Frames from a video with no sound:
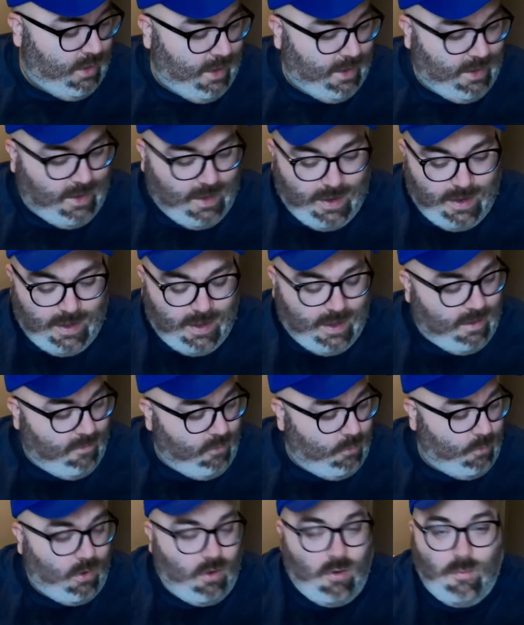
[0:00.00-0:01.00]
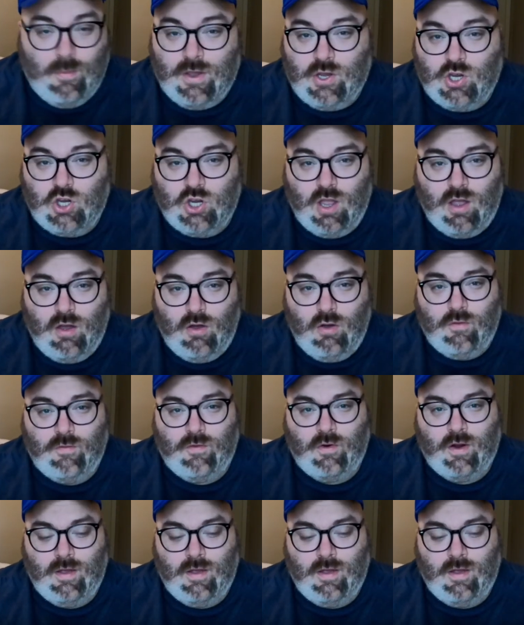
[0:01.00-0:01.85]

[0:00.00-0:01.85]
I gotta have them all on my shelf,